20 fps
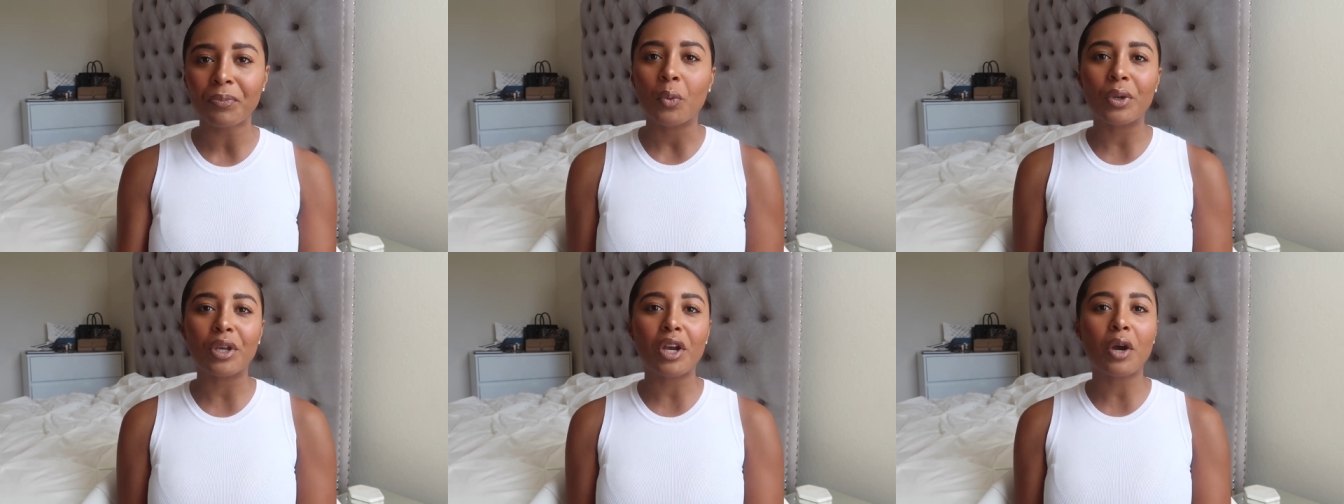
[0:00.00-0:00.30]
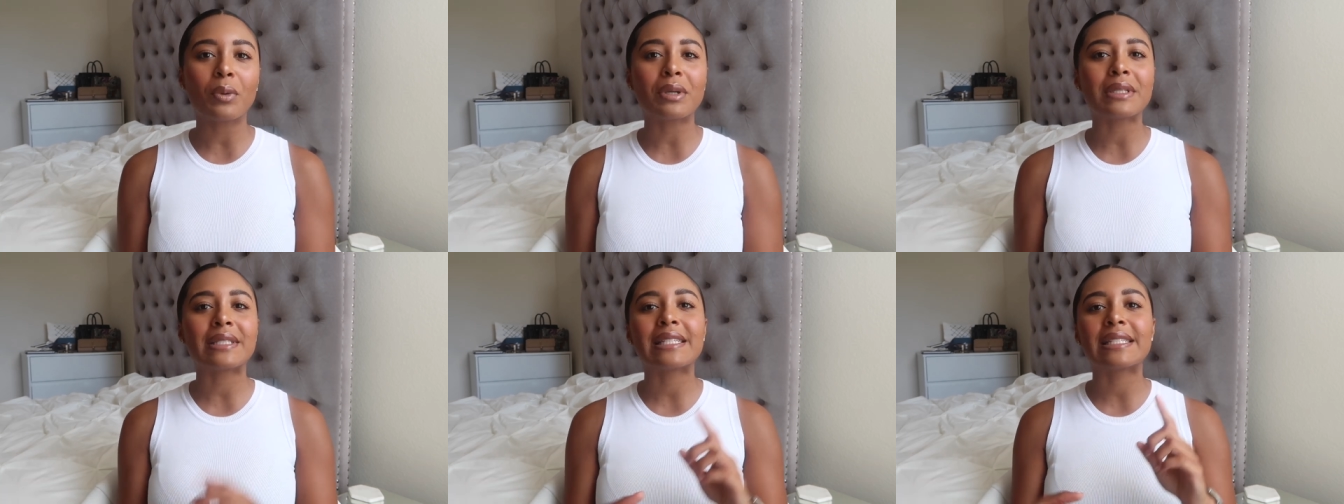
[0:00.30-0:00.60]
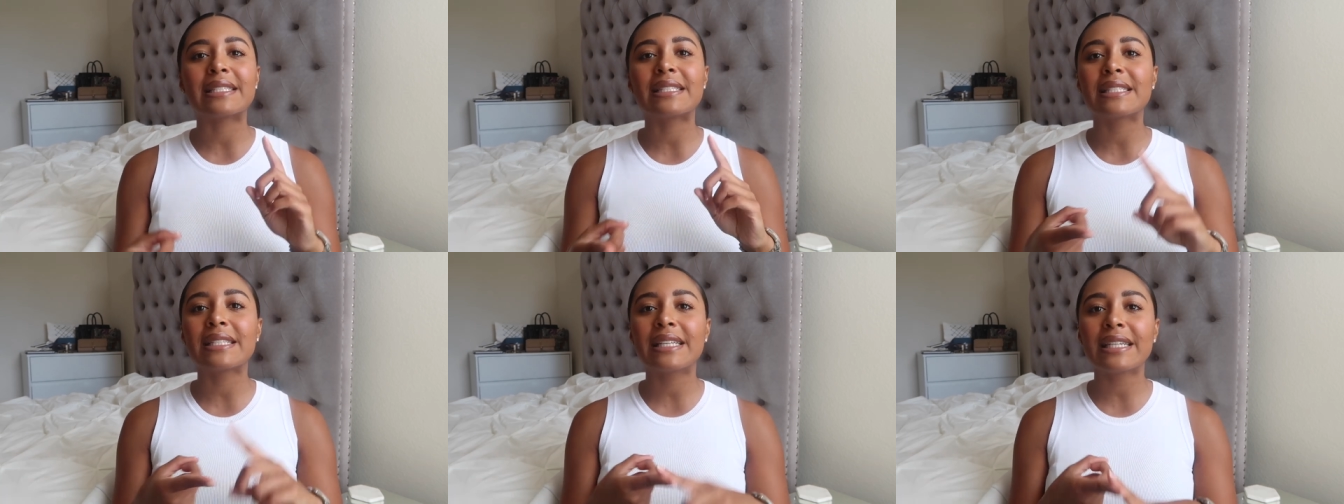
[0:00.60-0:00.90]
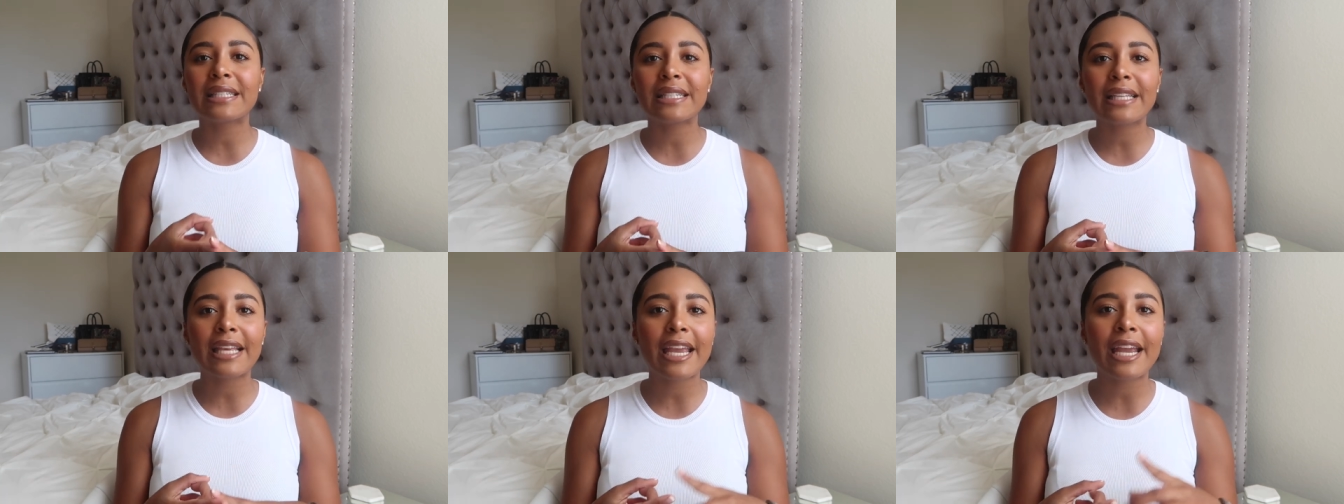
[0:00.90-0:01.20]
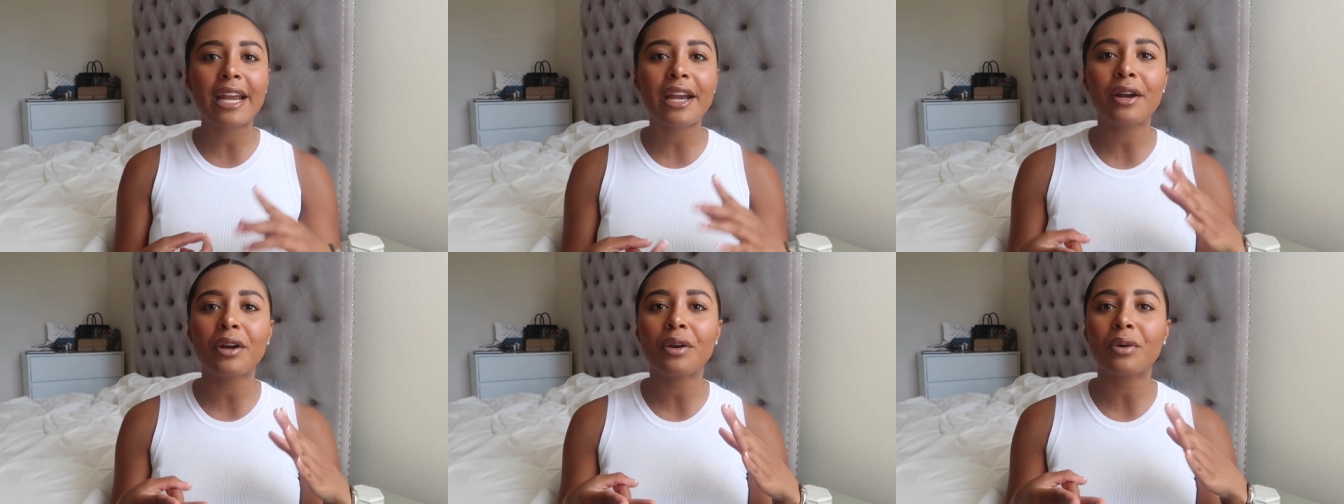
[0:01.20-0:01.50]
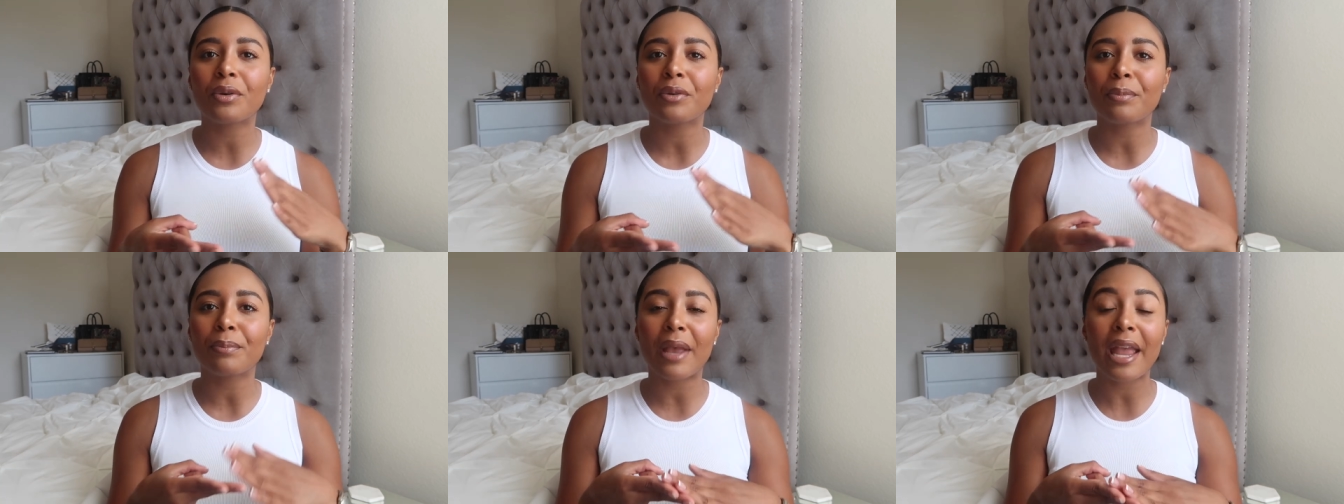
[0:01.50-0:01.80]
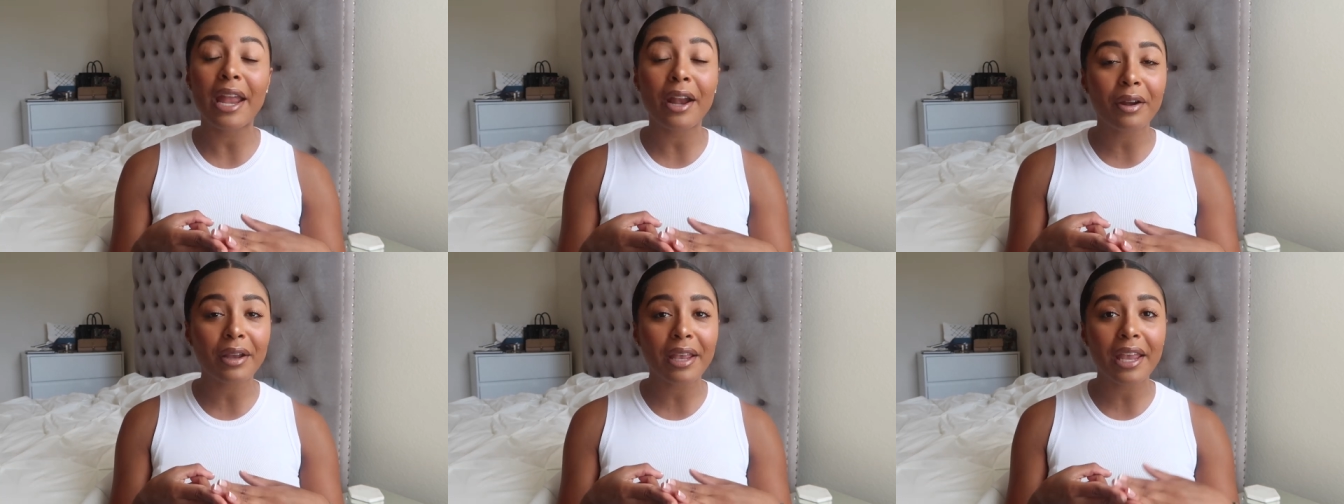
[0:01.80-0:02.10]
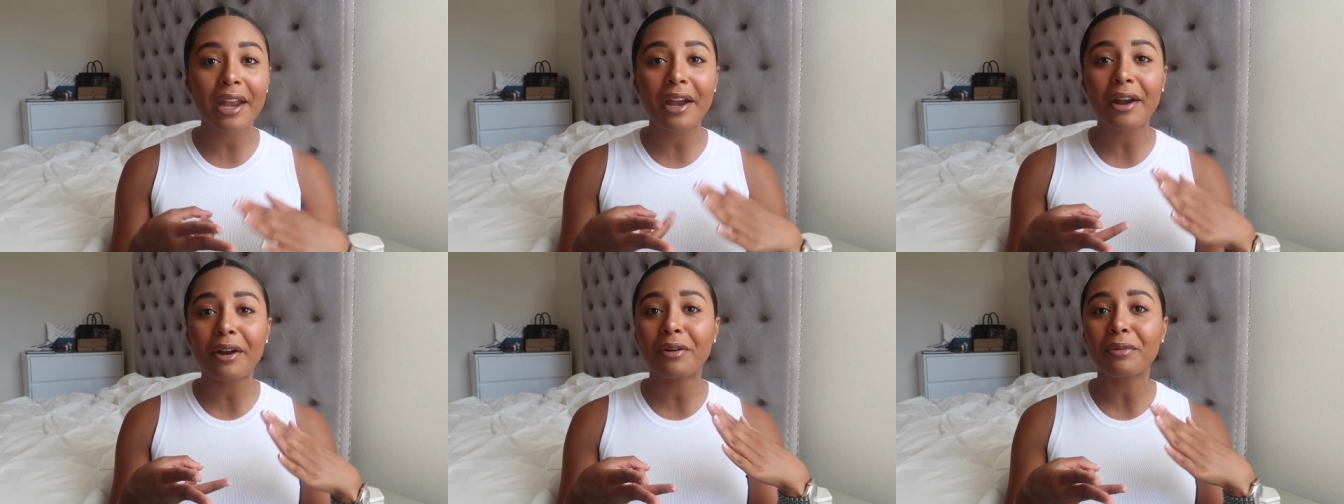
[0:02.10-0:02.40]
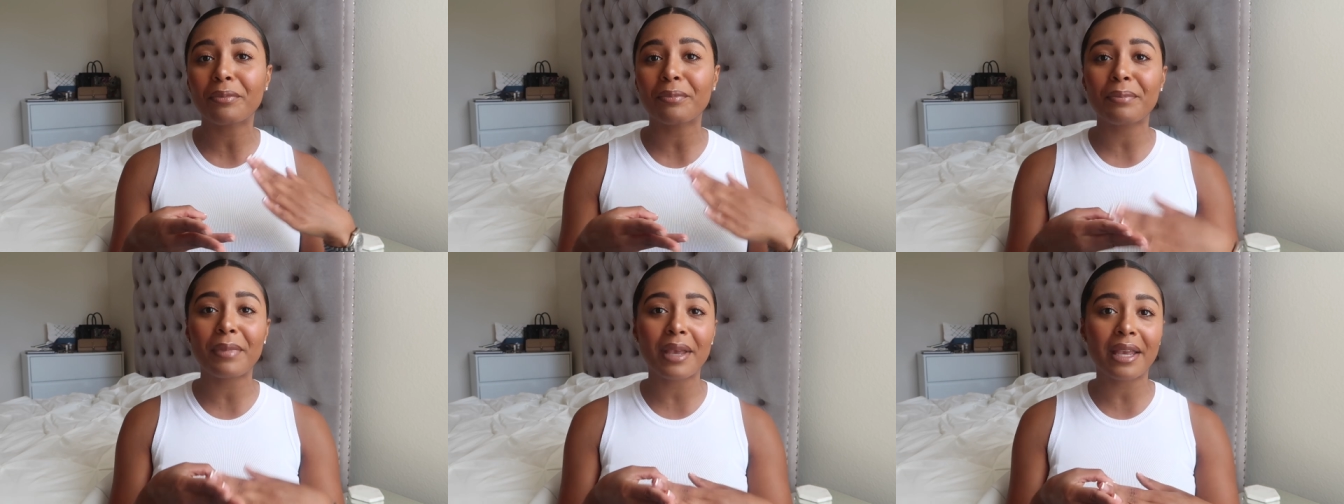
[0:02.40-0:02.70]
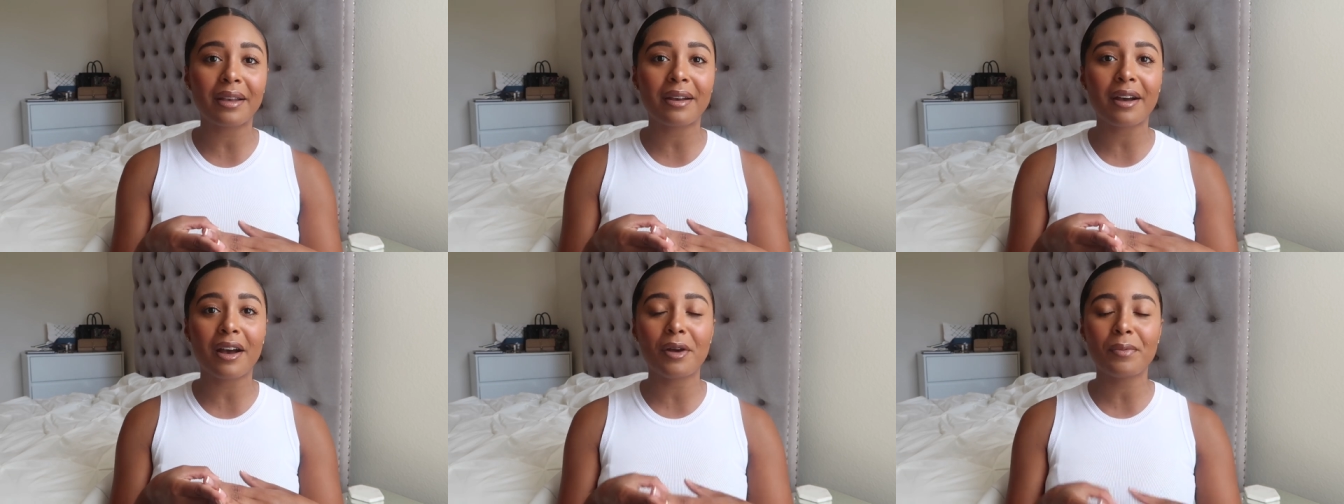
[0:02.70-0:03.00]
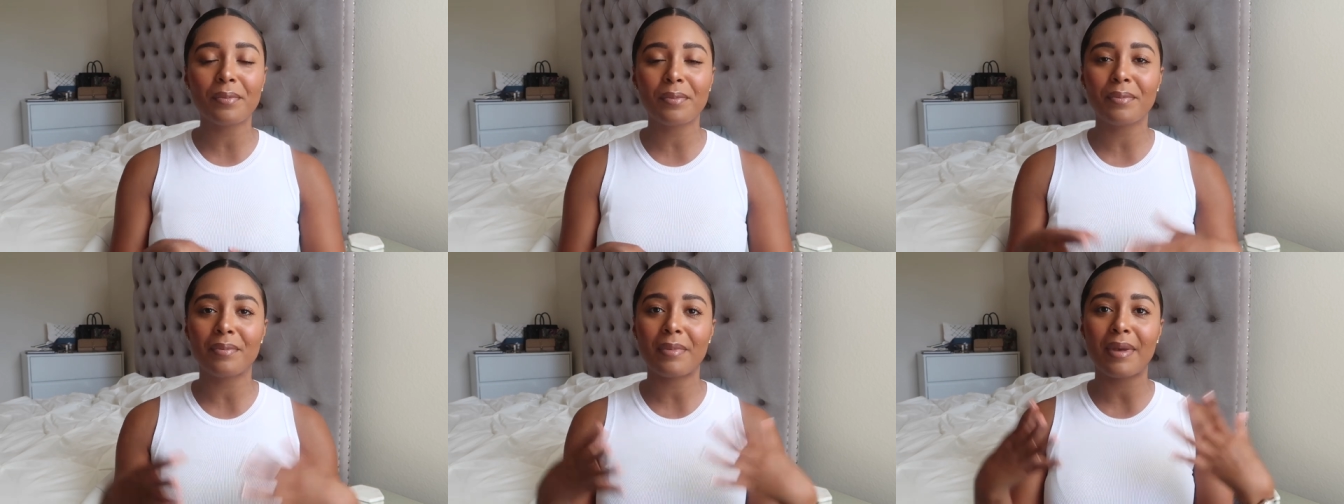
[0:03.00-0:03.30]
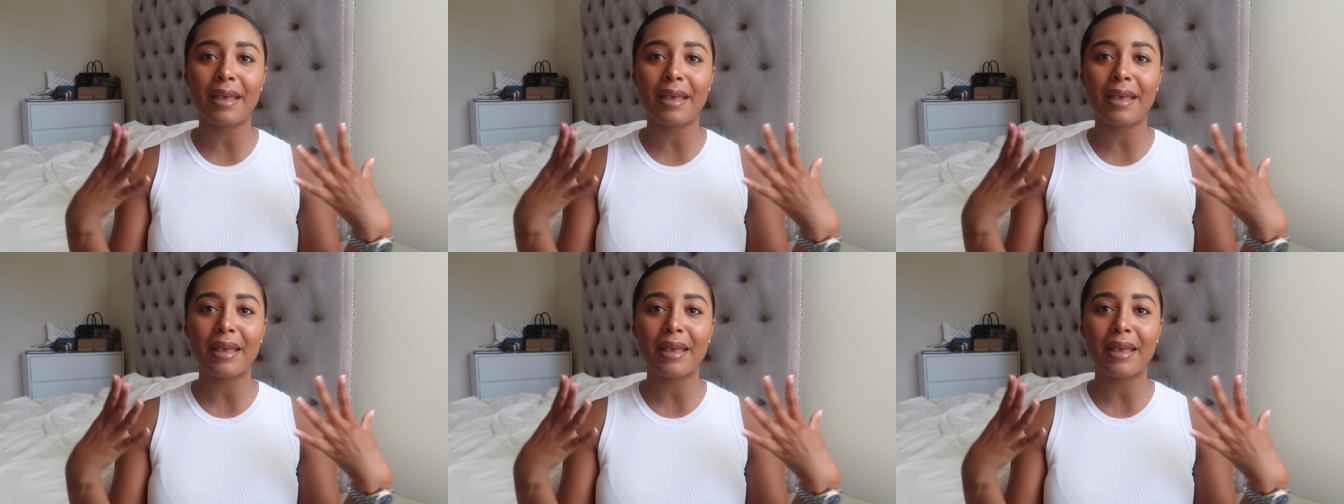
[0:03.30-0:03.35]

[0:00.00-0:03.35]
We go into skincare, hair care, makeup,